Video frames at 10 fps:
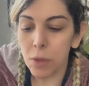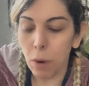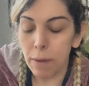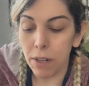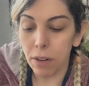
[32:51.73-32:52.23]

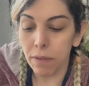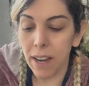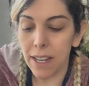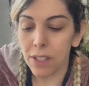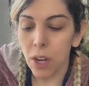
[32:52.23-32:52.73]
Essie swiped
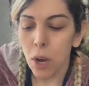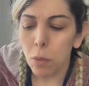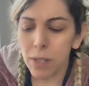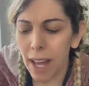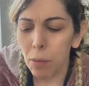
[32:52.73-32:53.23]
at her
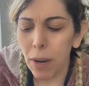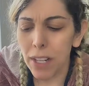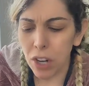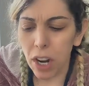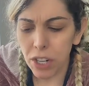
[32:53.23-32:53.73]
face. Was
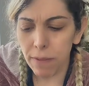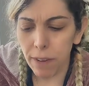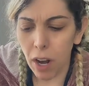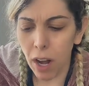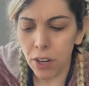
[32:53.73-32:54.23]
that why
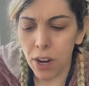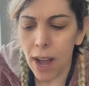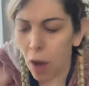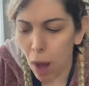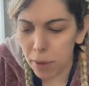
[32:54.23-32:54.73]
Josh had
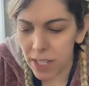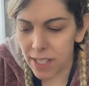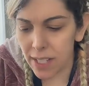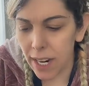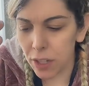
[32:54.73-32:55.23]
forgotten her now?
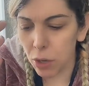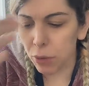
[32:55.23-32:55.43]
Hopkins had